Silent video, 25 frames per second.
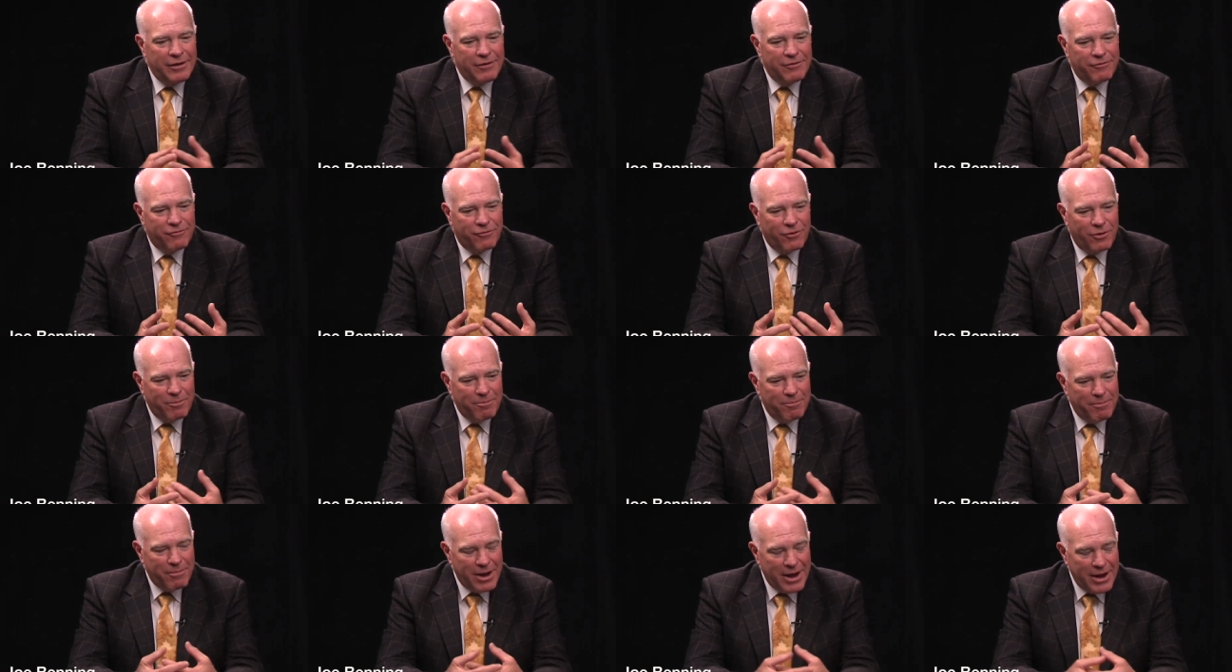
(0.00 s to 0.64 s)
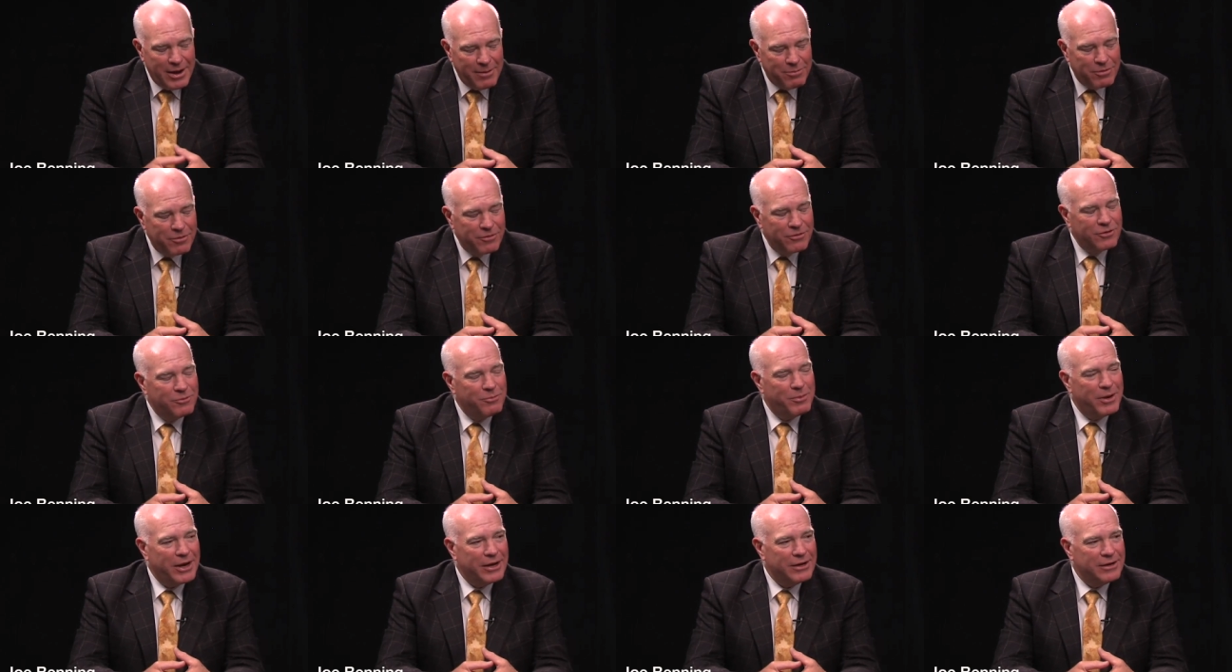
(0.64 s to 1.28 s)
From my
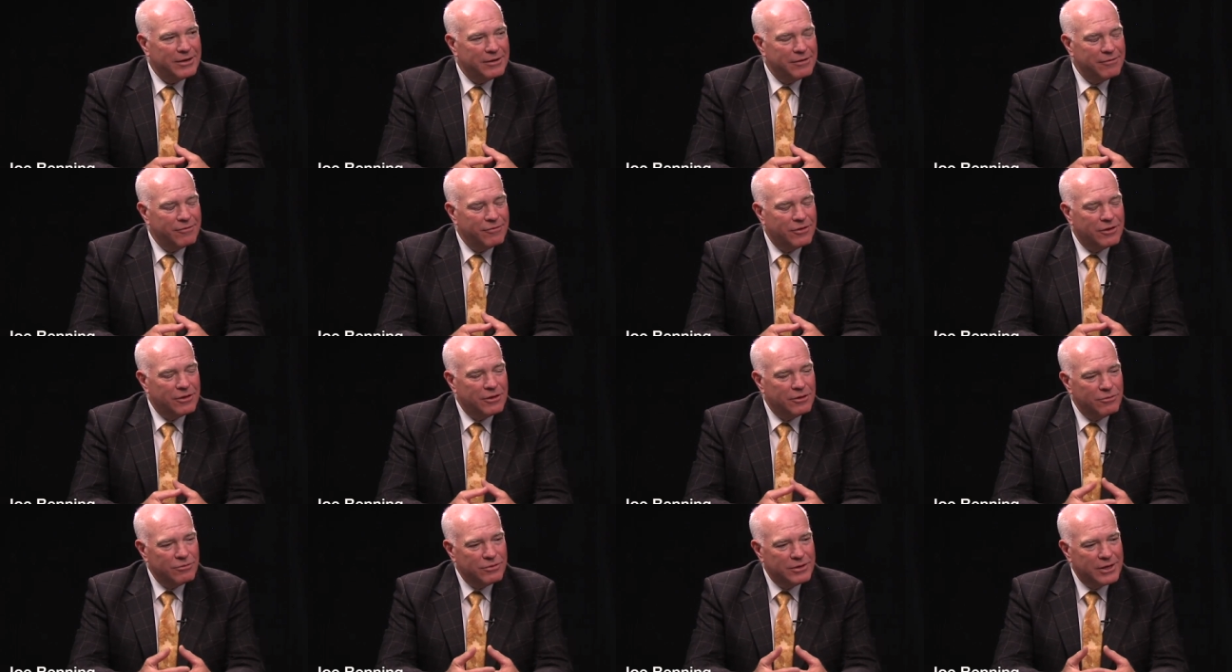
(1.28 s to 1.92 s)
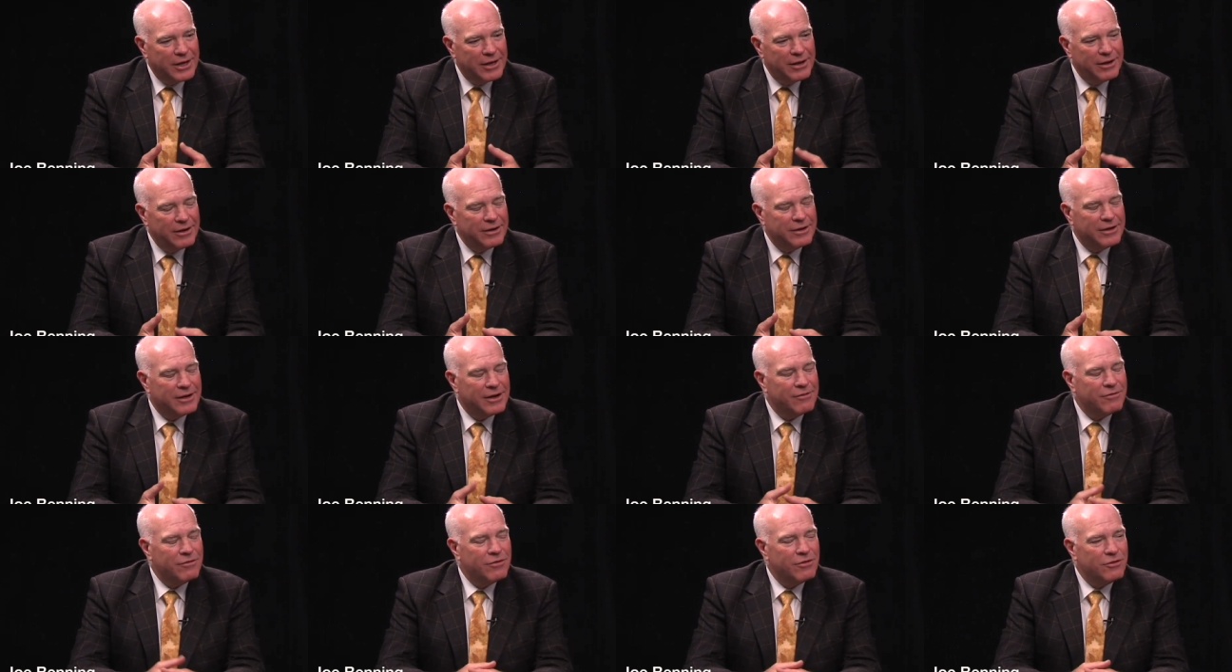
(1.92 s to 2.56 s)
perspective, the lieutenant
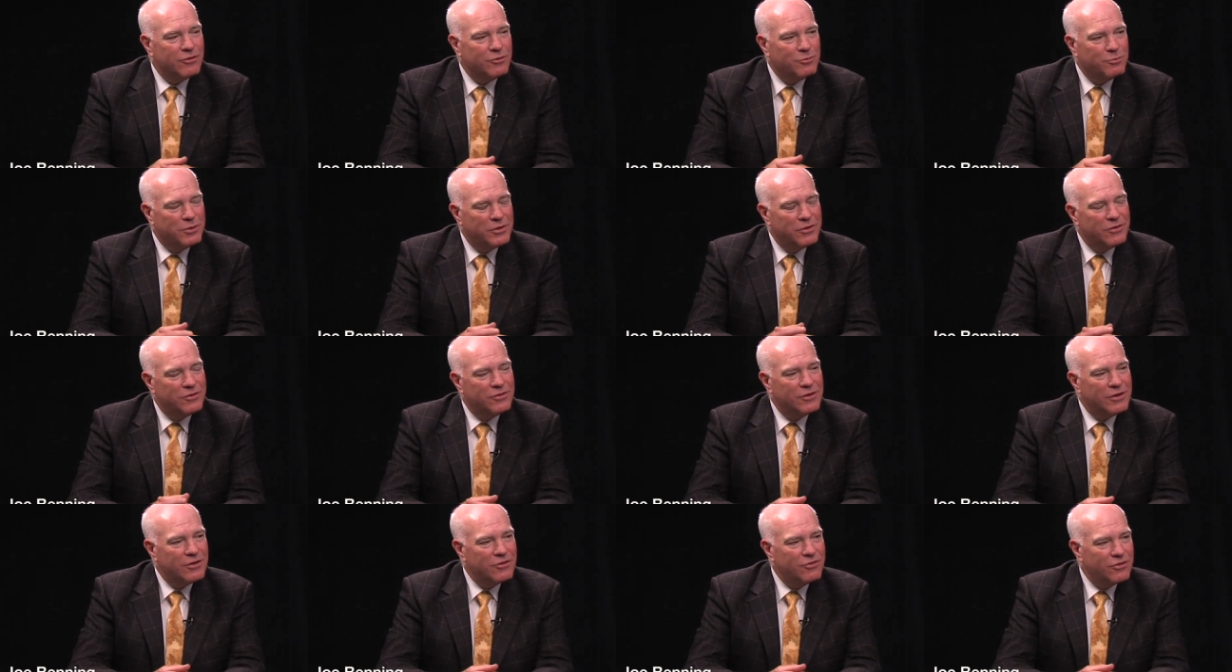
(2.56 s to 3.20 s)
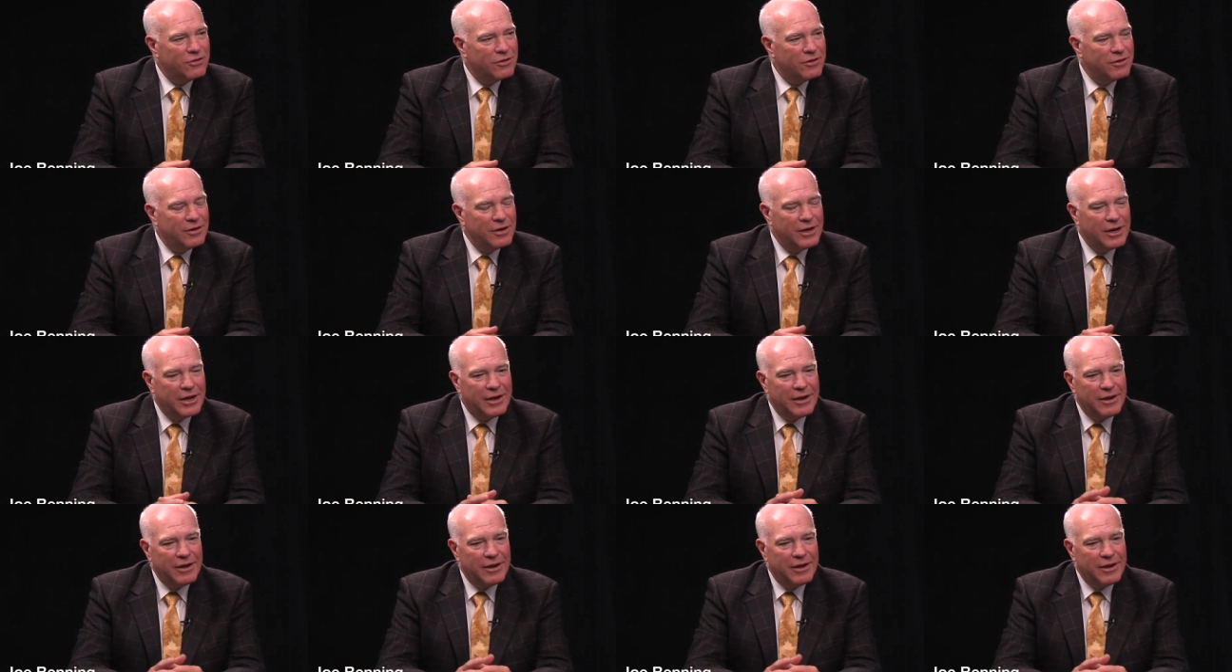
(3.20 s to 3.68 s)
governor's position